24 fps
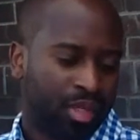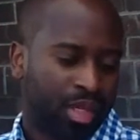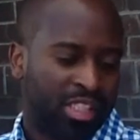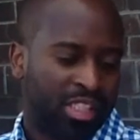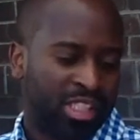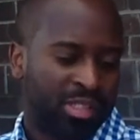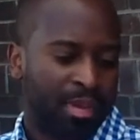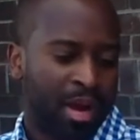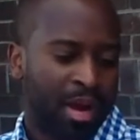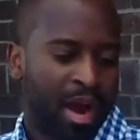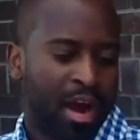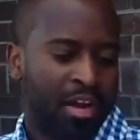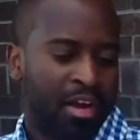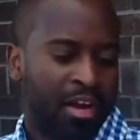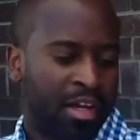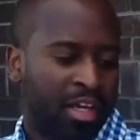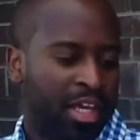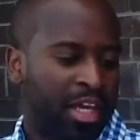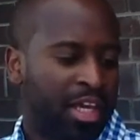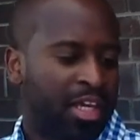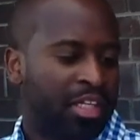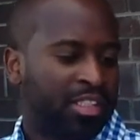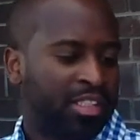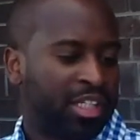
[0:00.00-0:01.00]
inspire your
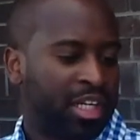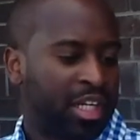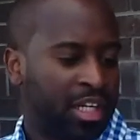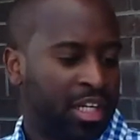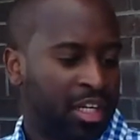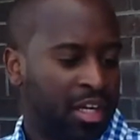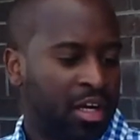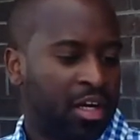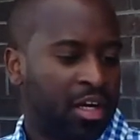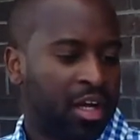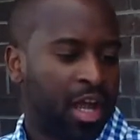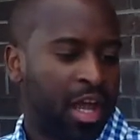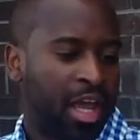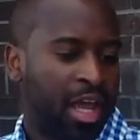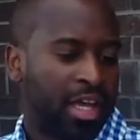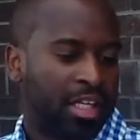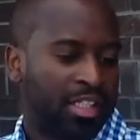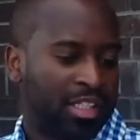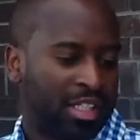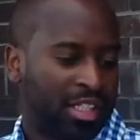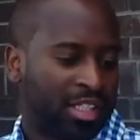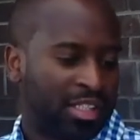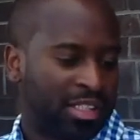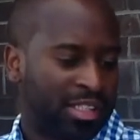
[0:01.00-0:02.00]
kids at a young
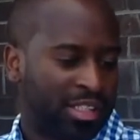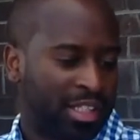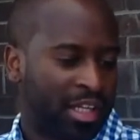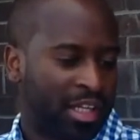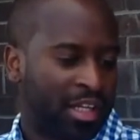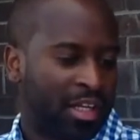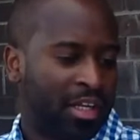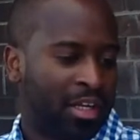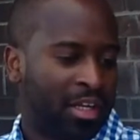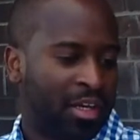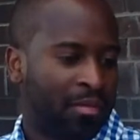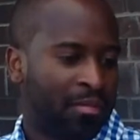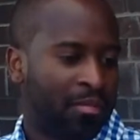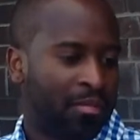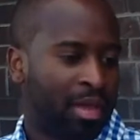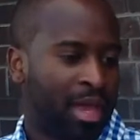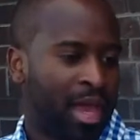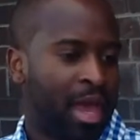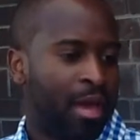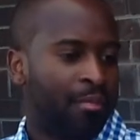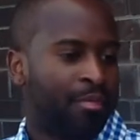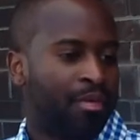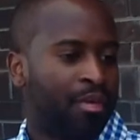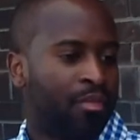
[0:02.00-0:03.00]
age and instill in them the
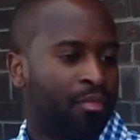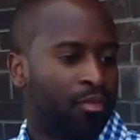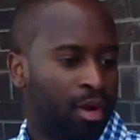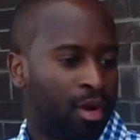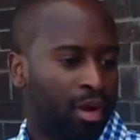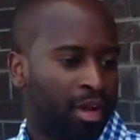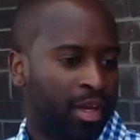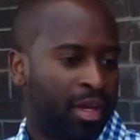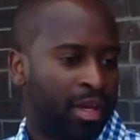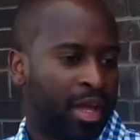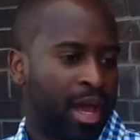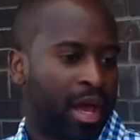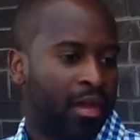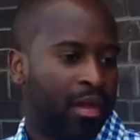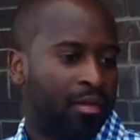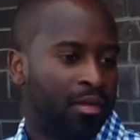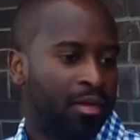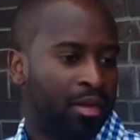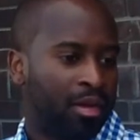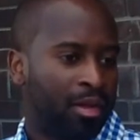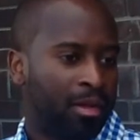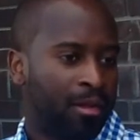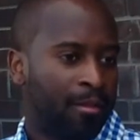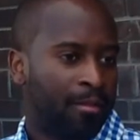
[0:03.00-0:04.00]
habit of working out,
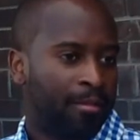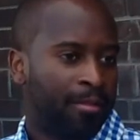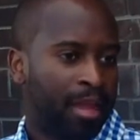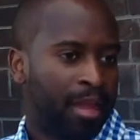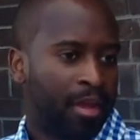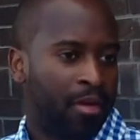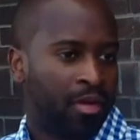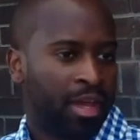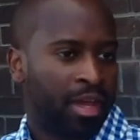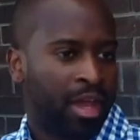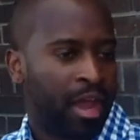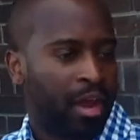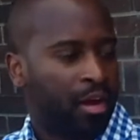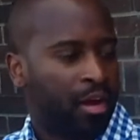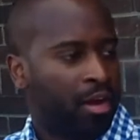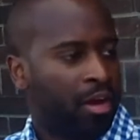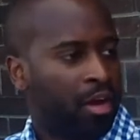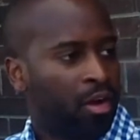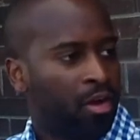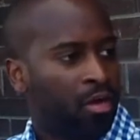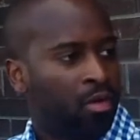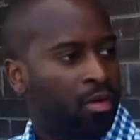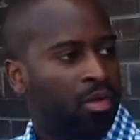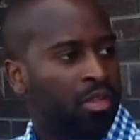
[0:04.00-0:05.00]
they'll
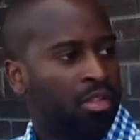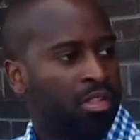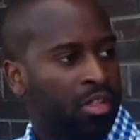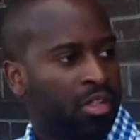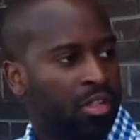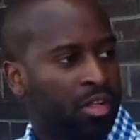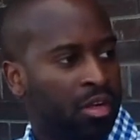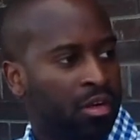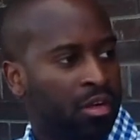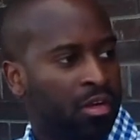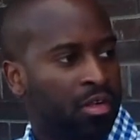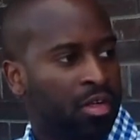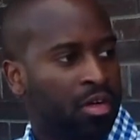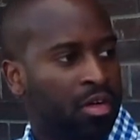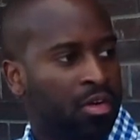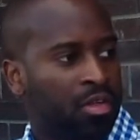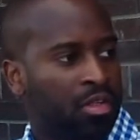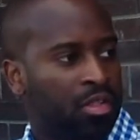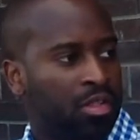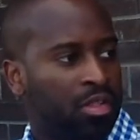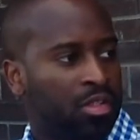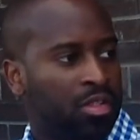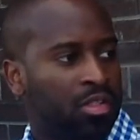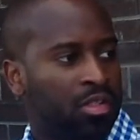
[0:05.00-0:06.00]
carry on into their
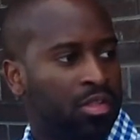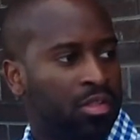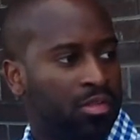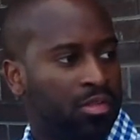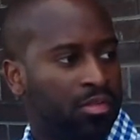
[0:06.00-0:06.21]
adulthood.